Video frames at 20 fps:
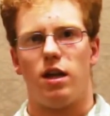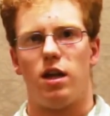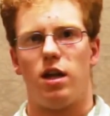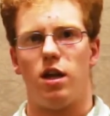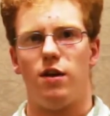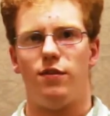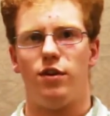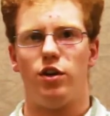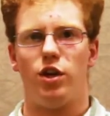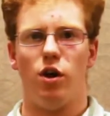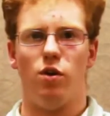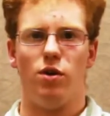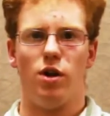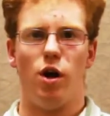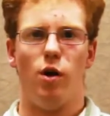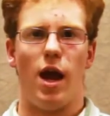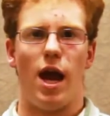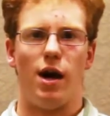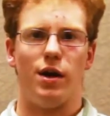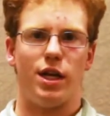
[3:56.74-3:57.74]
If you don't
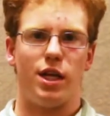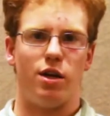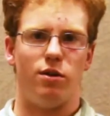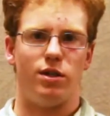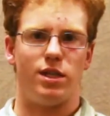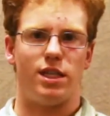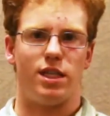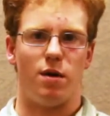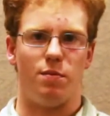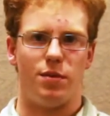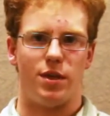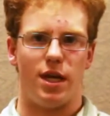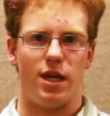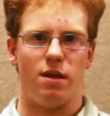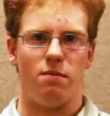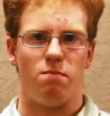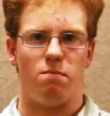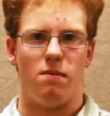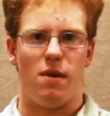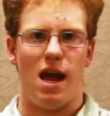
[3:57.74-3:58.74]
know how to use
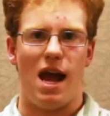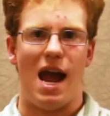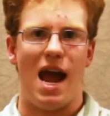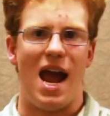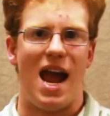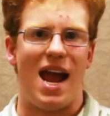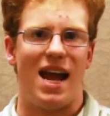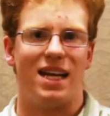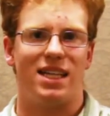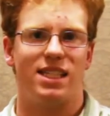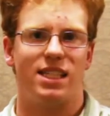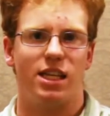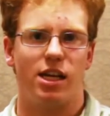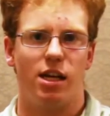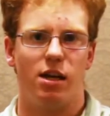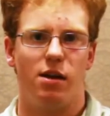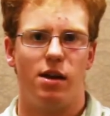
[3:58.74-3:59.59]
something, ask.